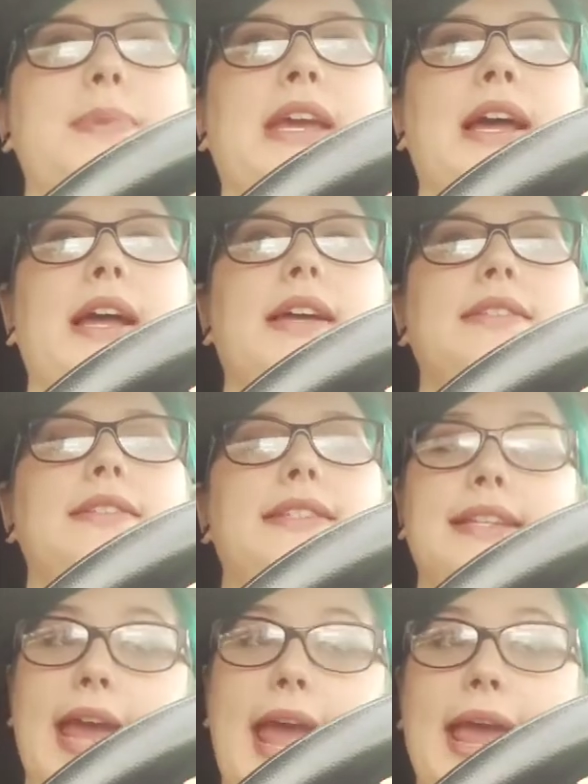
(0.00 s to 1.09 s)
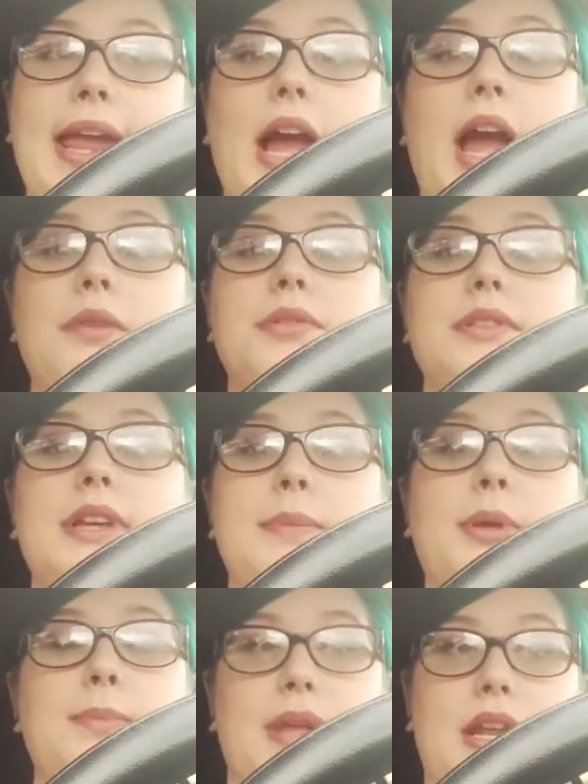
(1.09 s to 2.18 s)
today I was going to be meeting the
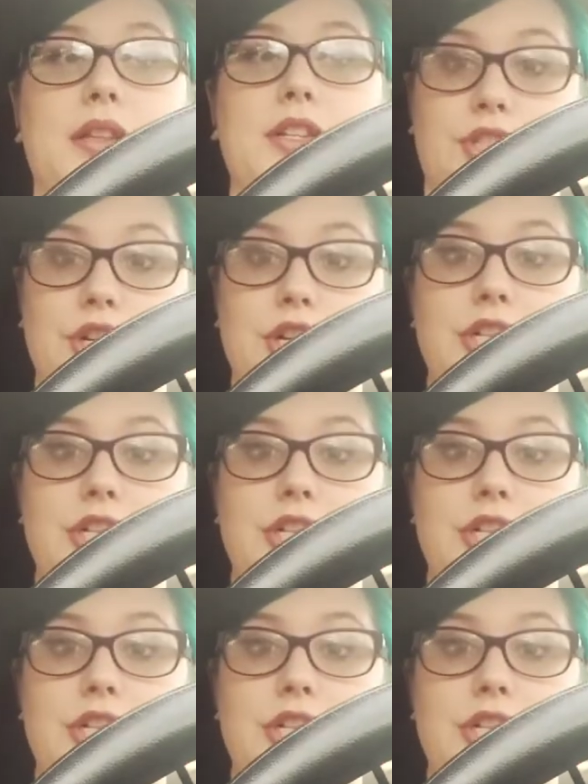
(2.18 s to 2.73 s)
surgeon.